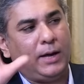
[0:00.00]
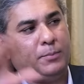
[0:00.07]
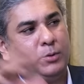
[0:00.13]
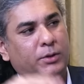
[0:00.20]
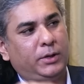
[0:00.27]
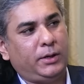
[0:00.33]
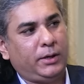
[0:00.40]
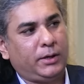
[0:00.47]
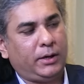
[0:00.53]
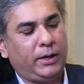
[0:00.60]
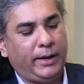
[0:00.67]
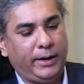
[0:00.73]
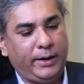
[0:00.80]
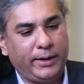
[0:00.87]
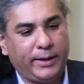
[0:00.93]

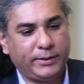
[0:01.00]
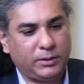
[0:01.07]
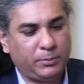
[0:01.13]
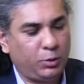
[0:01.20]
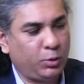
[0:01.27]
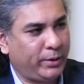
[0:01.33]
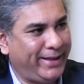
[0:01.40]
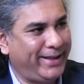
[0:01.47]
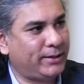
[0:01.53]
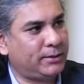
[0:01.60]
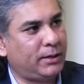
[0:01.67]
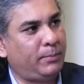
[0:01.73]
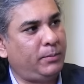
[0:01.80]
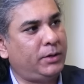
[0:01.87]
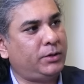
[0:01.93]
hypothetically India is able to
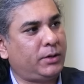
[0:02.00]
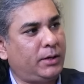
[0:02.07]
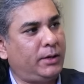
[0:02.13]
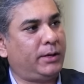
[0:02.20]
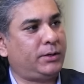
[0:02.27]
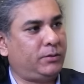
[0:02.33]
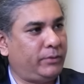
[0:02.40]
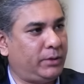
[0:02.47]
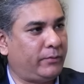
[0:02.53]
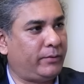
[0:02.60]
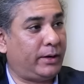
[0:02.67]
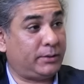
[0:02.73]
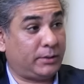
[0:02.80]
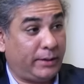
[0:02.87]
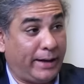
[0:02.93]
re-establish a connection with
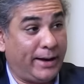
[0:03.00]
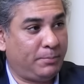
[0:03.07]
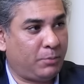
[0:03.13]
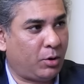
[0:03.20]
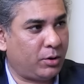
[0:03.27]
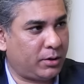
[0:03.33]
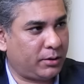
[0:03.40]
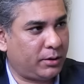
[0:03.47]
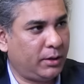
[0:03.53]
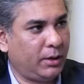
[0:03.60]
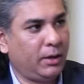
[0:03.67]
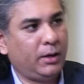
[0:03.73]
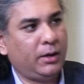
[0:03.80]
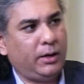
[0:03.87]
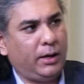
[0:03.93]
Afghanistan, land border,
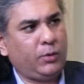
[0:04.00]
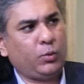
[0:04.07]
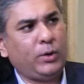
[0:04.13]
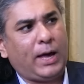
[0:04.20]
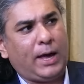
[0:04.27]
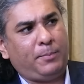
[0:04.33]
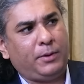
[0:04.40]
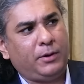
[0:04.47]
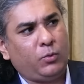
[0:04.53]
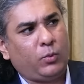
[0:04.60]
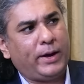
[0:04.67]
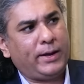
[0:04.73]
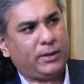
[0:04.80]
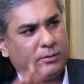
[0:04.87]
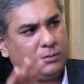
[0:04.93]
it would happen
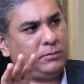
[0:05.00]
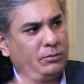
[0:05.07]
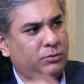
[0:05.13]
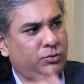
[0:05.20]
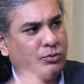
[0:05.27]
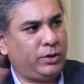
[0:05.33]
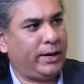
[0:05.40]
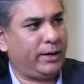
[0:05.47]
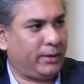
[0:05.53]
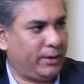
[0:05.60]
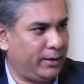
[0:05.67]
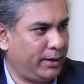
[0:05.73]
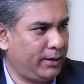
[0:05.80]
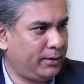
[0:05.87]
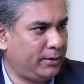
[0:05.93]
via
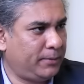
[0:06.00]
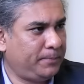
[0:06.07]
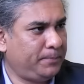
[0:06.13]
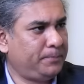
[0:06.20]
JNK, right?